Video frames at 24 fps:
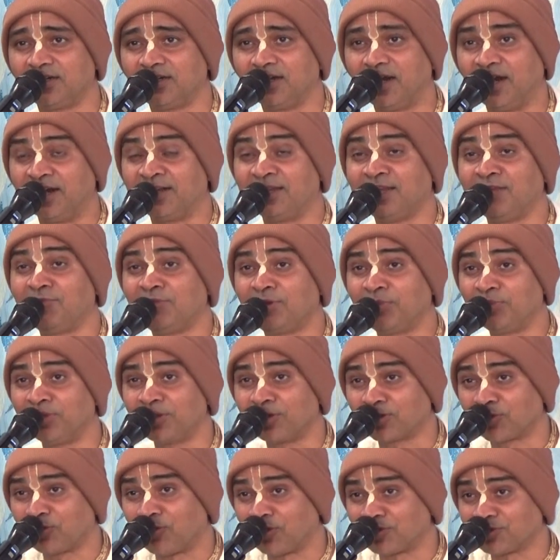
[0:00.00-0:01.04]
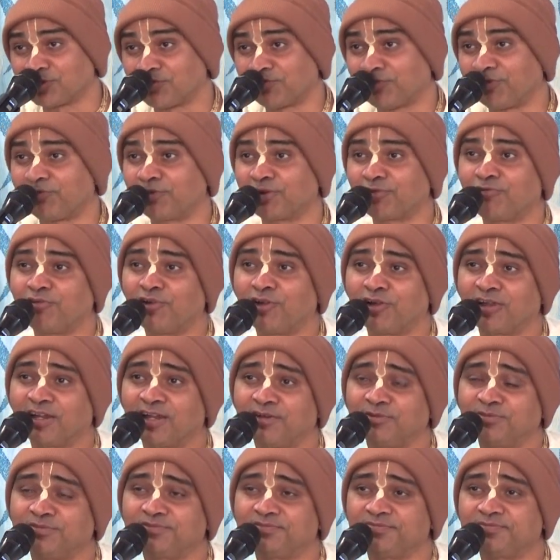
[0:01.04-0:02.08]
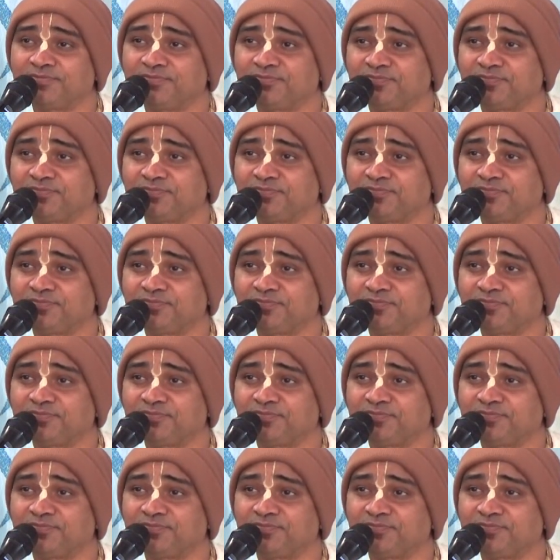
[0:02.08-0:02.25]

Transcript: and they will be the cause of our fall down.